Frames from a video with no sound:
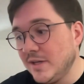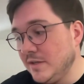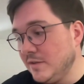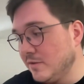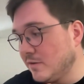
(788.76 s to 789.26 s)

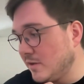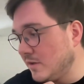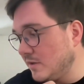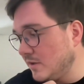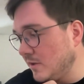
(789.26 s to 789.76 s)
in
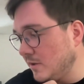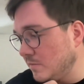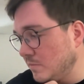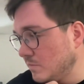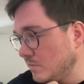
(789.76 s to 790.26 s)
your
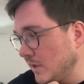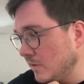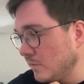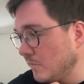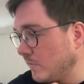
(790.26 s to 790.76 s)
I don't know,